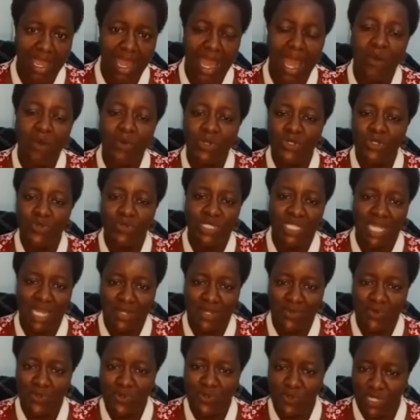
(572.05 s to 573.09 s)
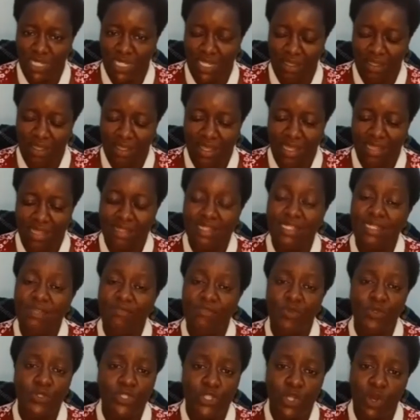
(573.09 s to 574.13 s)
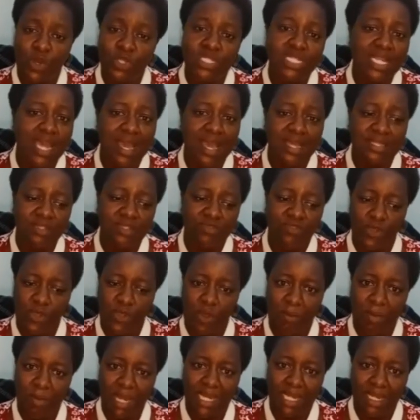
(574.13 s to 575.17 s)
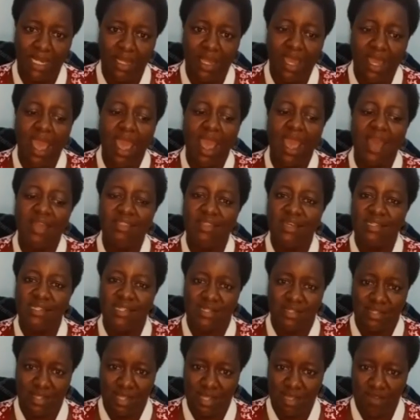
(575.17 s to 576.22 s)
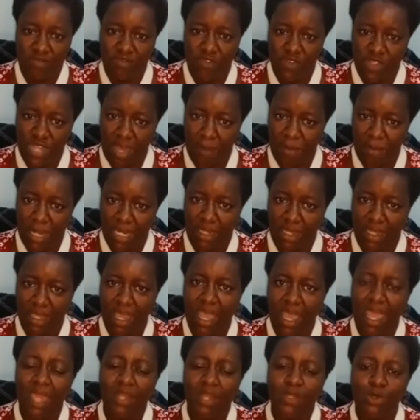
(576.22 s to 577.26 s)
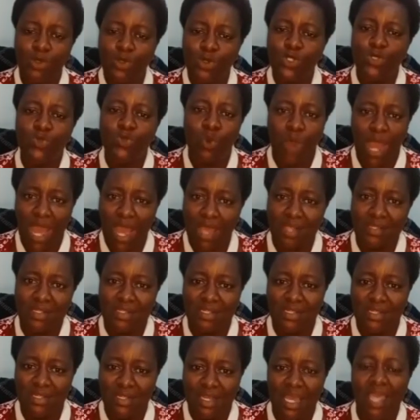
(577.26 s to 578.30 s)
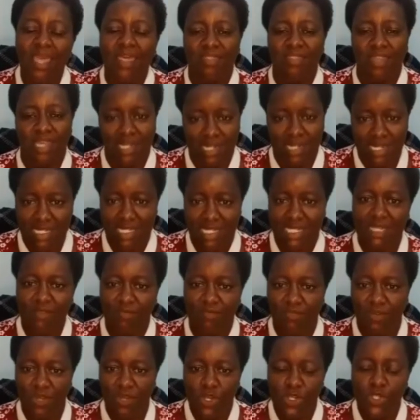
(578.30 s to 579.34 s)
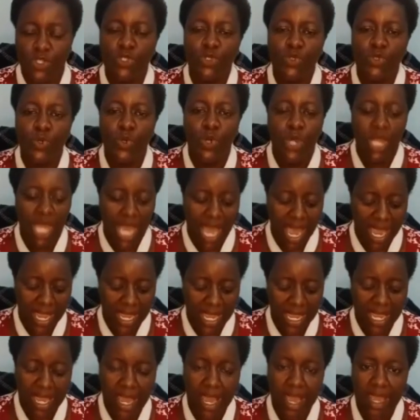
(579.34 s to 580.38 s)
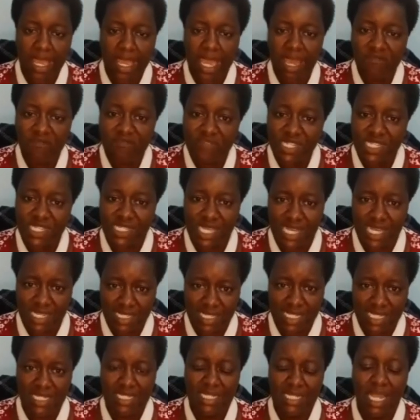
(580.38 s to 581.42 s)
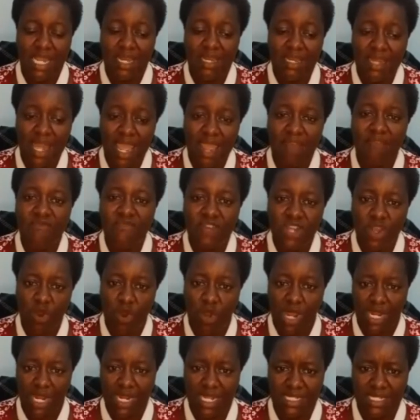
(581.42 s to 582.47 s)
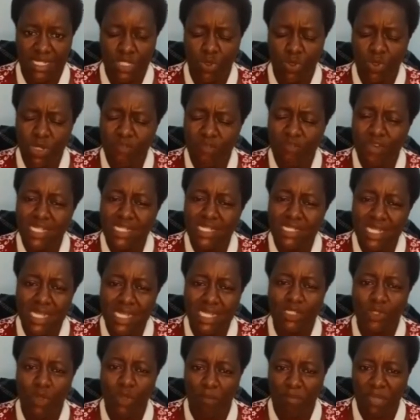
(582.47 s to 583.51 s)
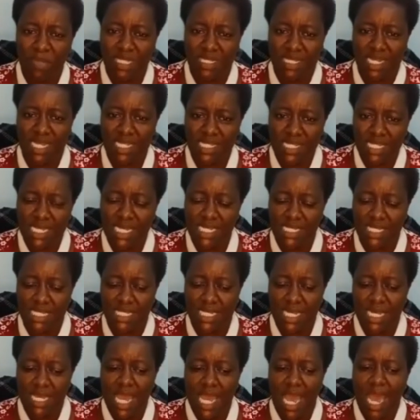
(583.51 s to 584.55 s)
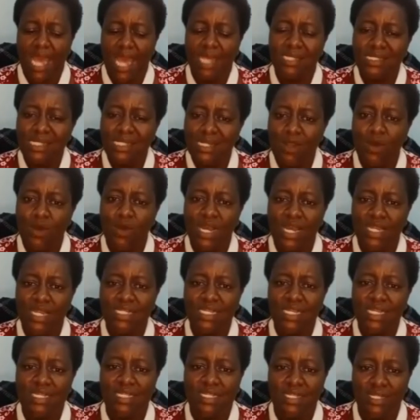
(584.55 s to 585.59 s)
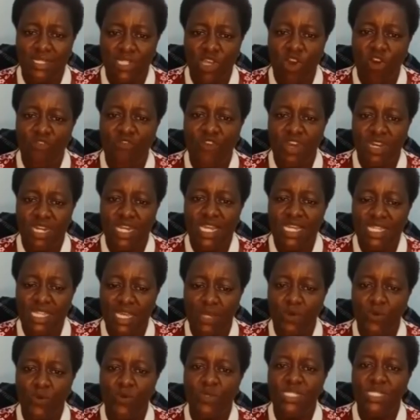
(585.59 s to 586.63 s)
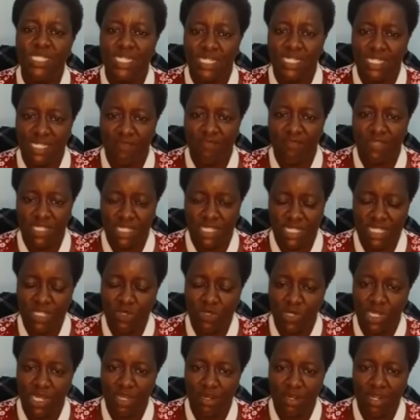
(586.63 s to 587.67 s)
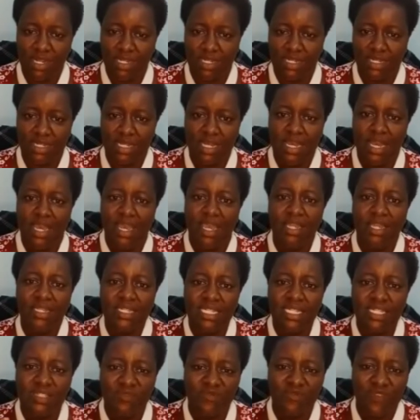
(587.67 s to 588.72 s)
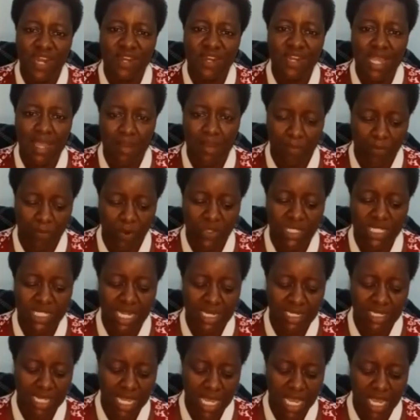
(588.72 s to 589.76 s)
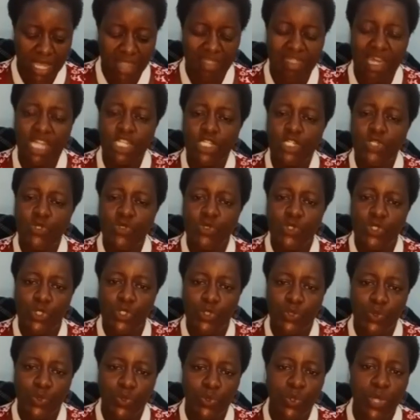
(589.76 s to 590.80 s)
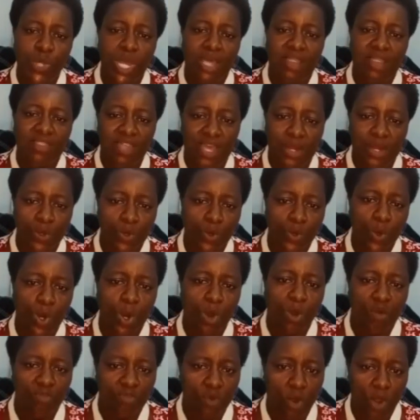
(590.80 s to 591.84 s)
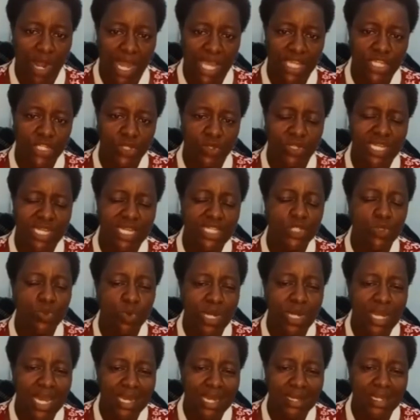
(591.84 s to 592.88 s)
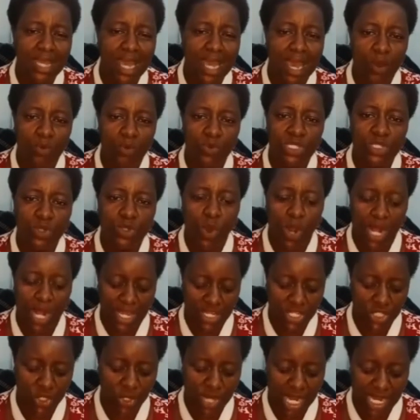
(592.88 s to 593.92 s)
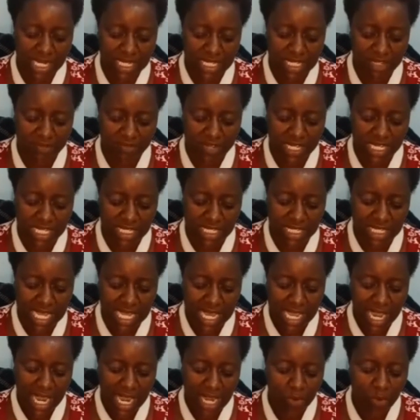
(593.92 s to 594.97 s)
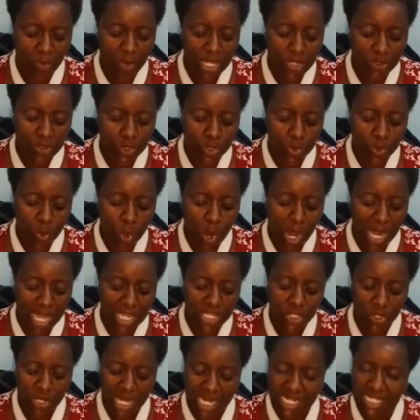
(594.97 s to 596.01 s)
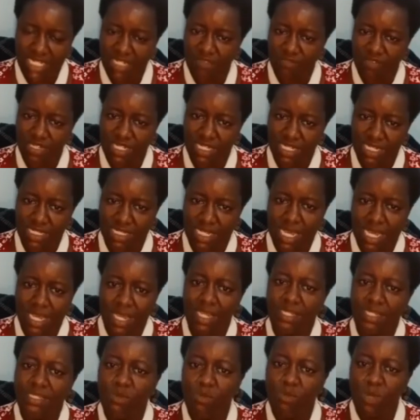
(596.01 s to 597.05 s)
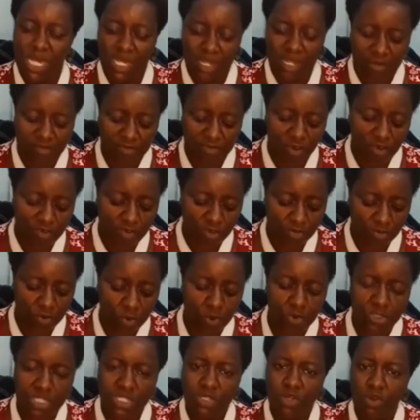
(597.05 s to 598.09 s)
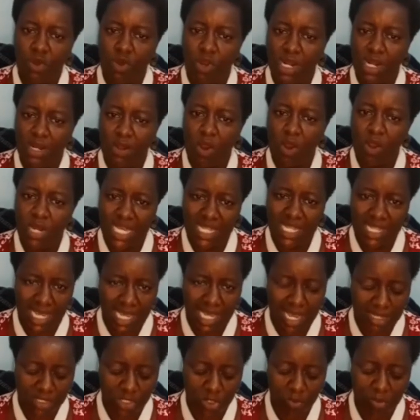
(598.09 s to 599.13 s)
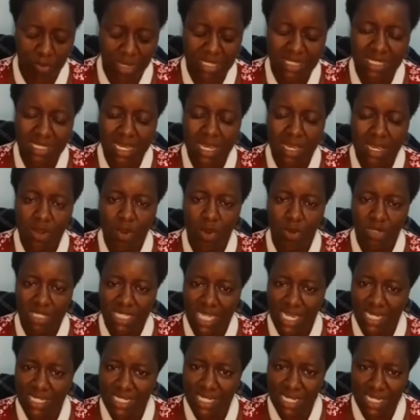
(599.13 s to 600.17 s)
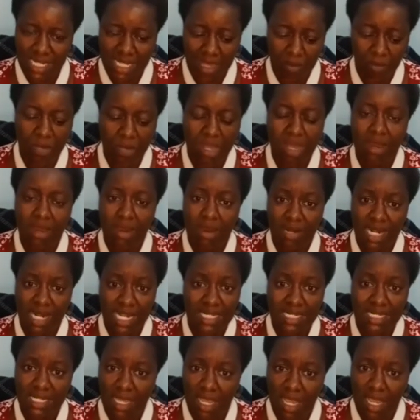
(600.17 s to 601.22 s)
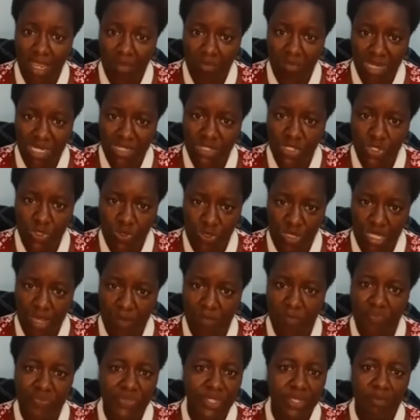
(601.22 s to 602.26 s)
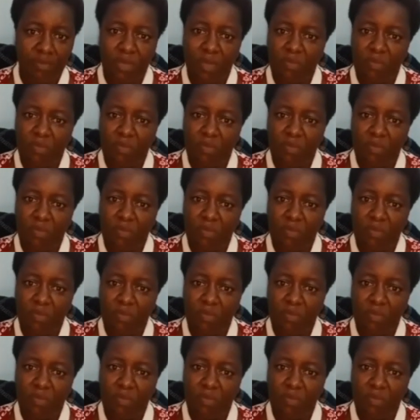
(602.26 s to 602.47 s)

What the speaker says: I want to tell you today that if you don't ask for your money, others are asking for their money. And those who ask, they receive. So I emphasize that in every organization, whatever size your business is, as long as it is offering the goods and services on credit, it is very important that you do the role of collection, that you carry out collection activities. And when you do collection activities, it will involve, of course, calling the customers, contacting them, writing emails to them, maybe